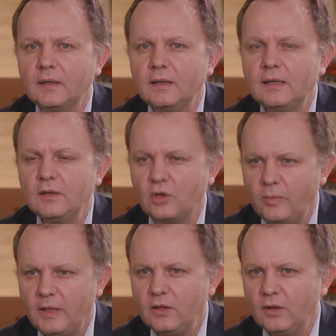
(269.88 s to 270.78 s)
in the
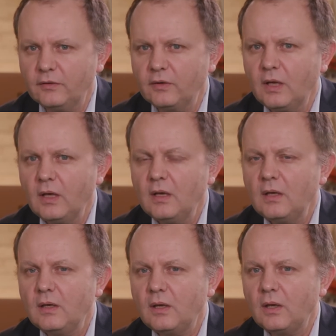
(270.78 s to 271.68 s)
coming years,
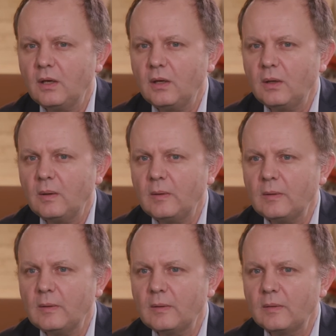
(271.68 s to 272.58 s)

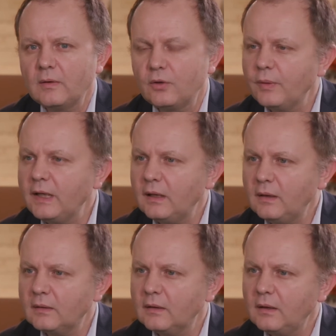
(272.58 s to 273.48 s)
the RIC
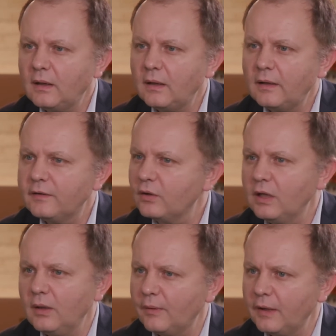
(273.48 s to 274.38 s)
is a
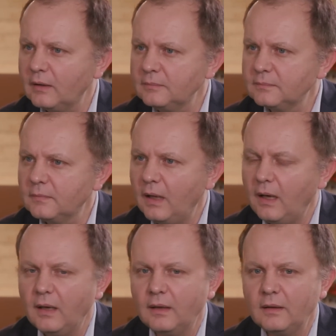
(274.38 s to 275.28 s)
key area,
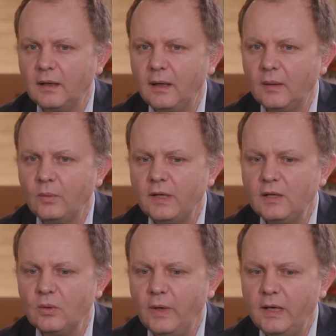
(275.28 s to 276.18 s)
and we
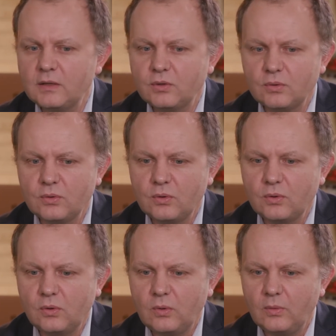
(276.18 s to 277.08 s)
need a way
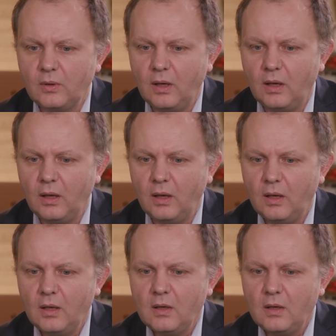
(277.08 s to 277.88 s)
to